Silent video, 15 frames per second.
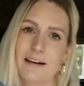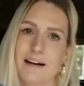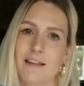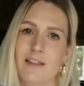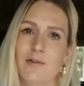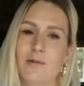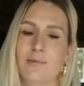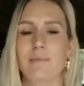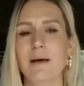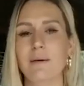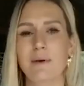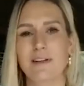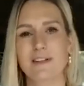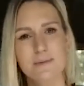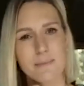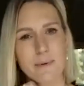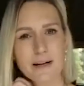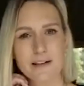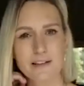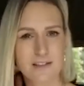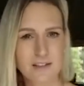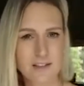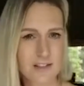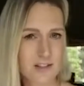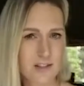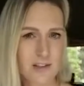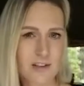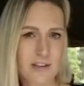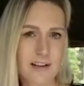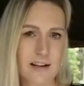and I thought maybe just better just
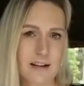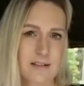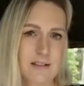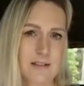to get